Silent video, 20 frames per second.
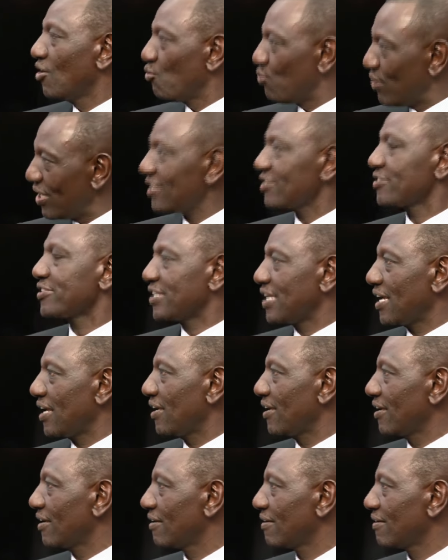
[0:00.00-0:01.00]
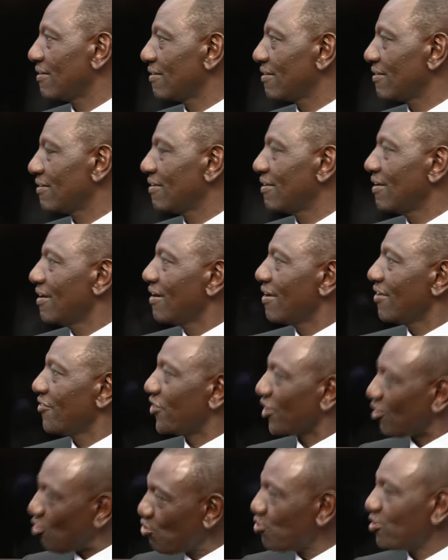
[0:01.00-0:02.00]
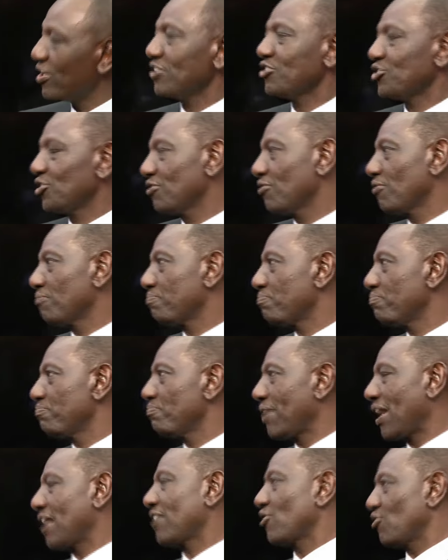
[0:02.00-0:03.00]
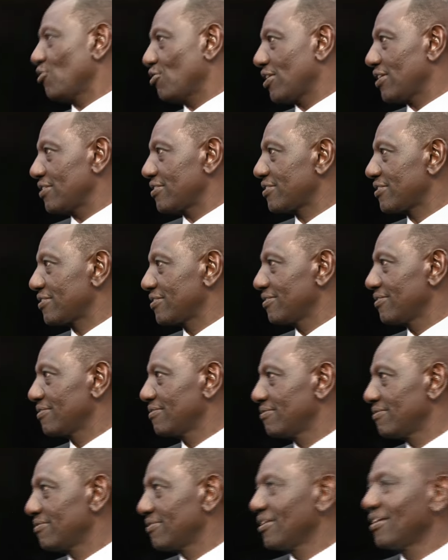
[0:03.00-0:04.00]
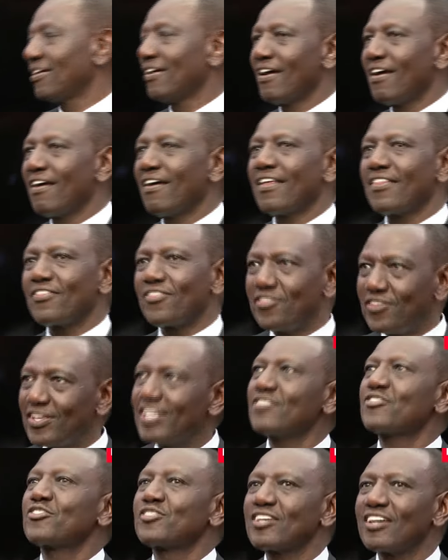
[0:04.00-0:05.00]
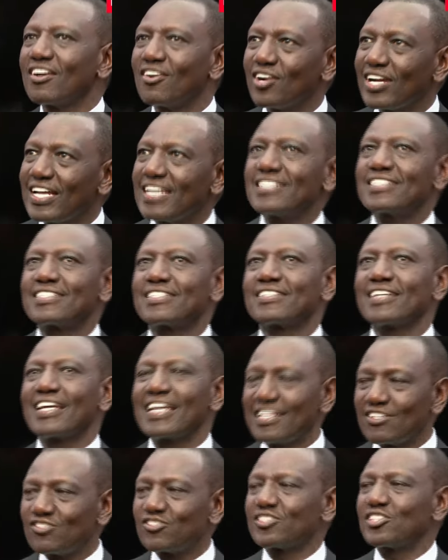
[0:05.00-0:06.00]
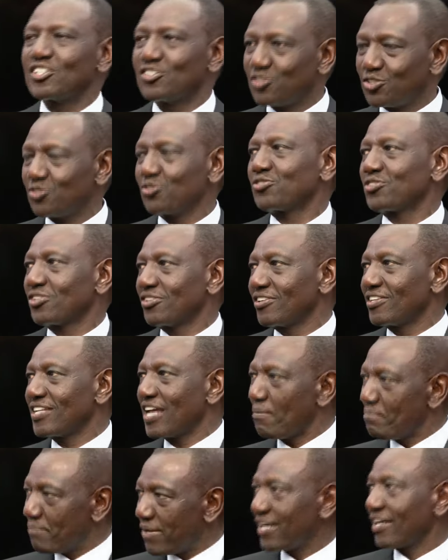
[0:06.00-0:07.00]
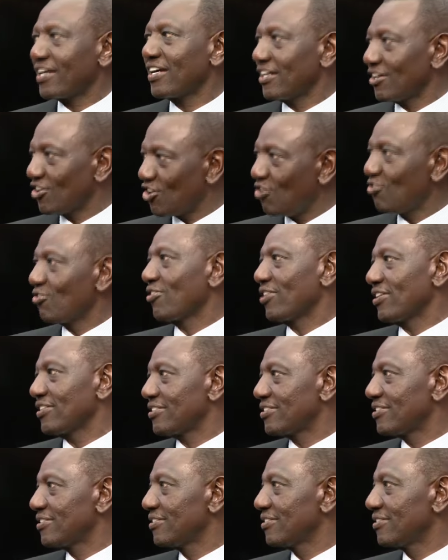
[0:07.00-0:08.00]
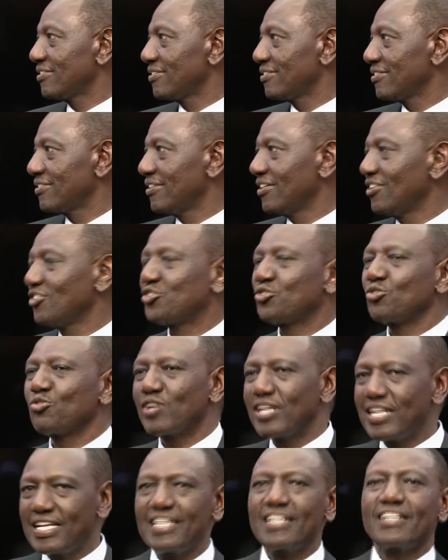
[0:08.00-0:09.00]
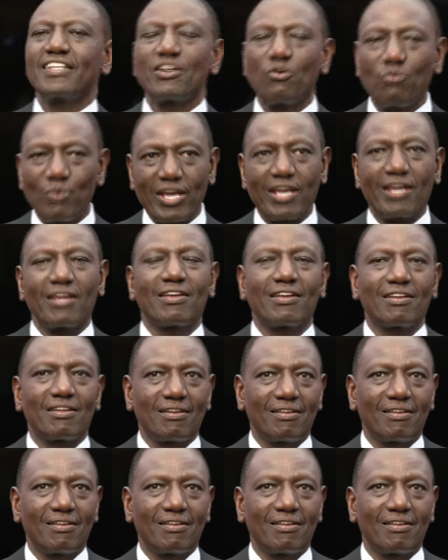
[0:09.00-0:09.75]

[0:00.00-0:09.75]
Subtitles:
We are saying the Congressional Black Caucus, this great institution, the American Congress, should lead the way